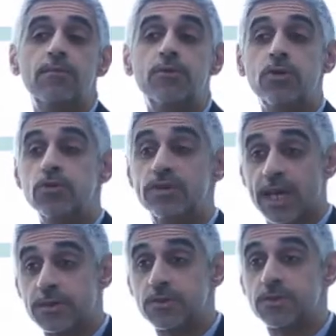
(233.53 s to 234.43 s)
reduced
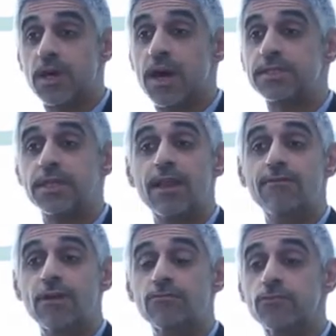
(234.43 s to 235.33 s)
exercise and
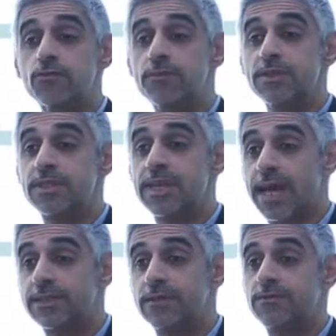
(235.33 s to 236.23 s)
level of movements and
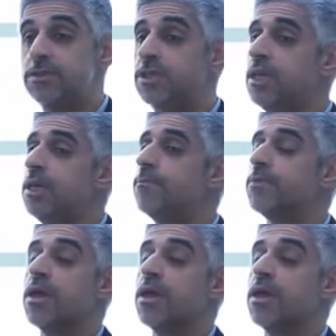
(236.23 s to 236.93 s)
activity,